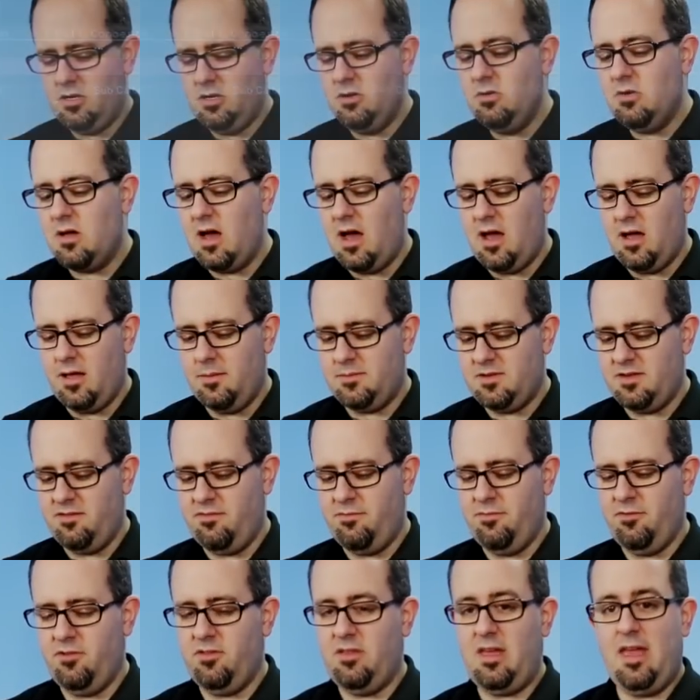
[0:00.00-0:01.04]
2 columns of
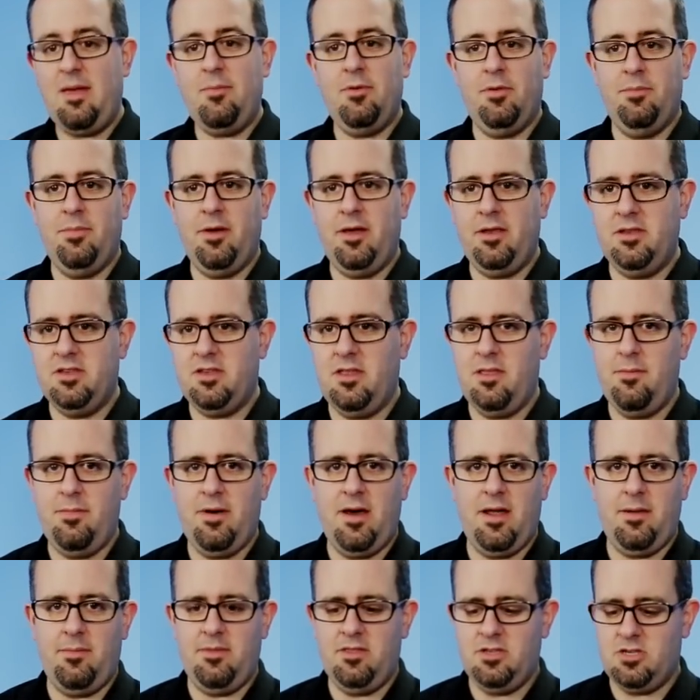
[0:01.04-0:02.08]
label buttons on the
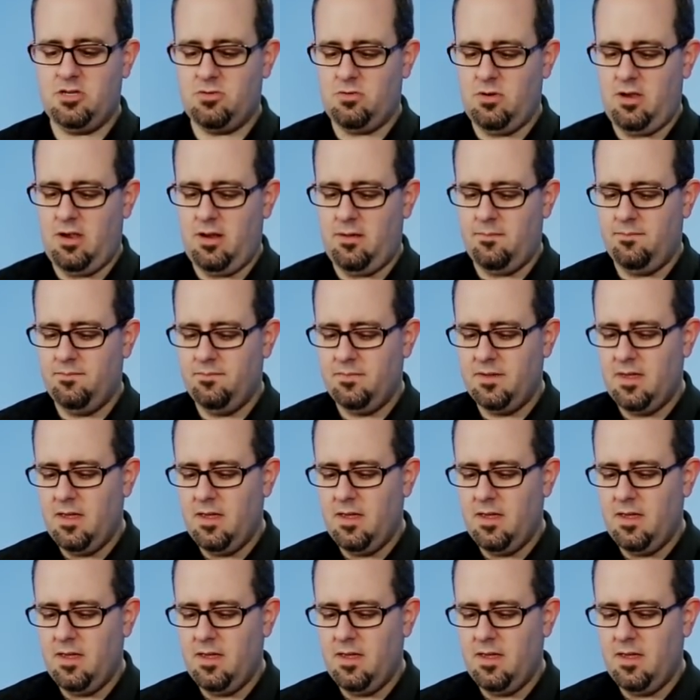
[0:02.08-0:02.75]
bottom of the screen.